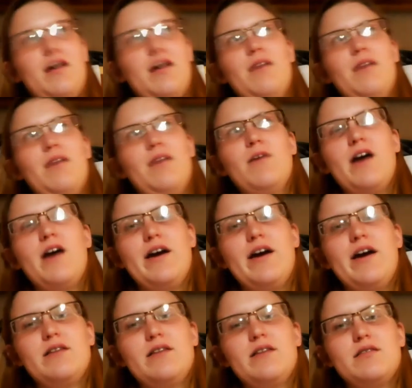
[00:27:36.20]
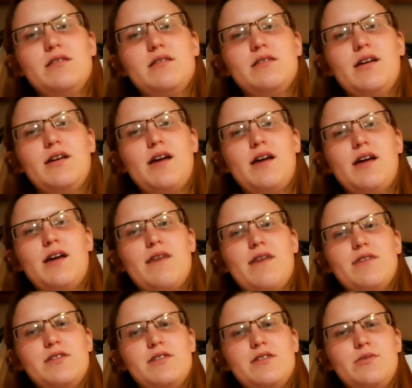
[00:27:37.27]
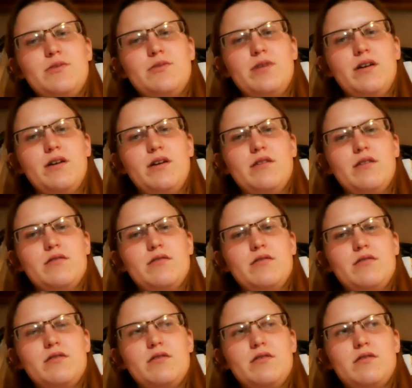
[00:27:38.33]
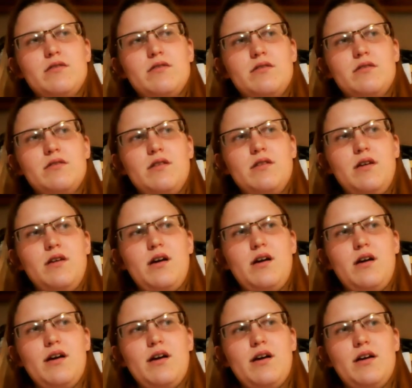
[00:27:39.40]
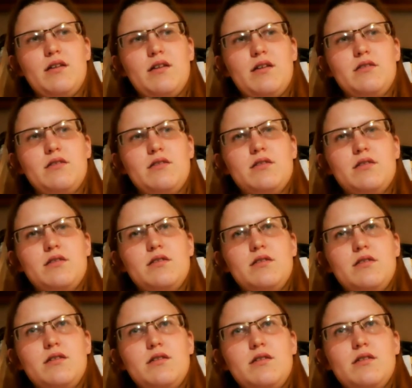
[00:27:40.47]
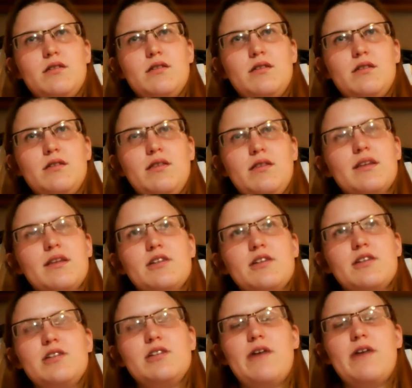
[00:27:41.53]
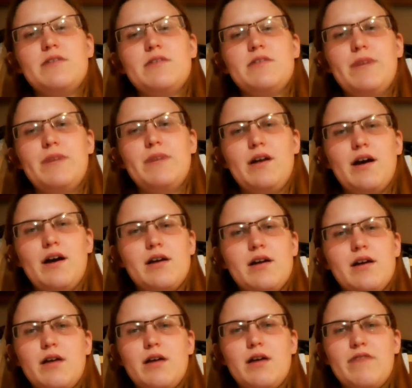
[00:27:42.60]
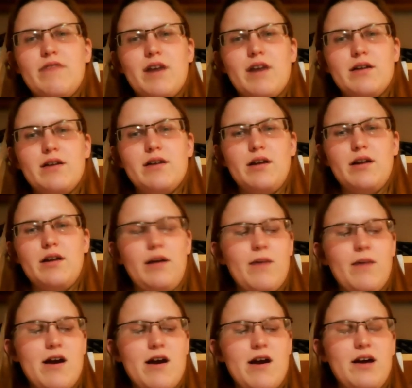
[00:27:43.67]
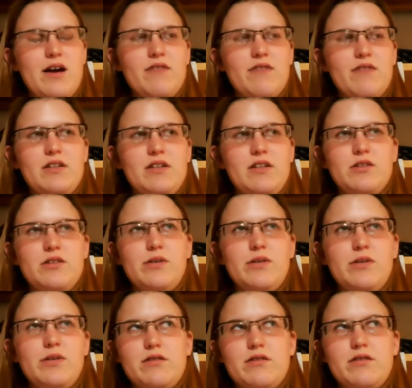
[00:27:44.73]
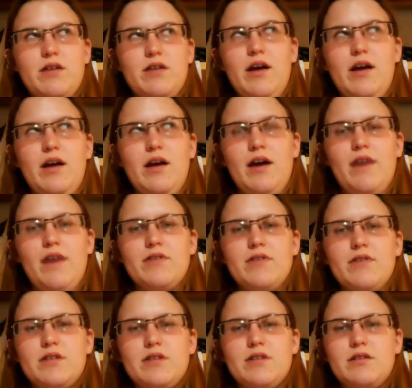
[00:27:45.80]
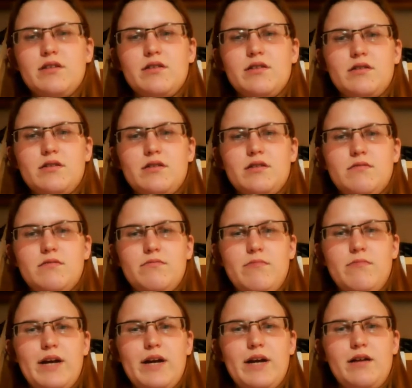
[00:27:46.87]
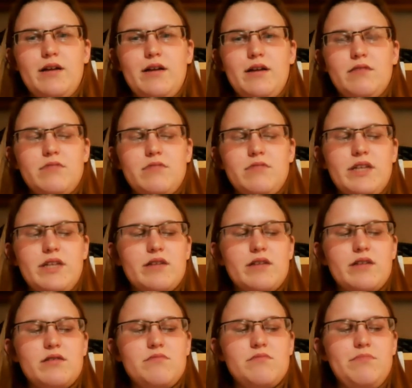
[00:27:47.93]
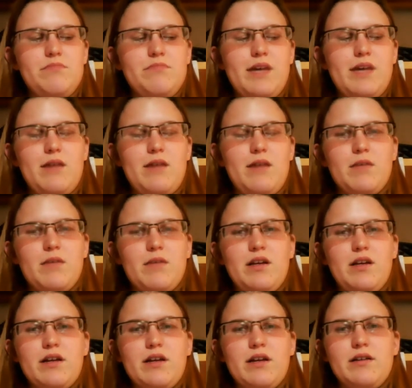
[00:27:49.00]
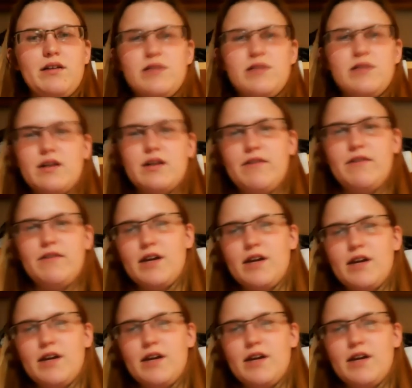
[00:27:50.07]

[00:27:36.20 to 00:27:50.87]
MRIs like every 2 years, and like that's just how it's been. I've gotten an MRI every 2 years ever since my tics became clinically significant.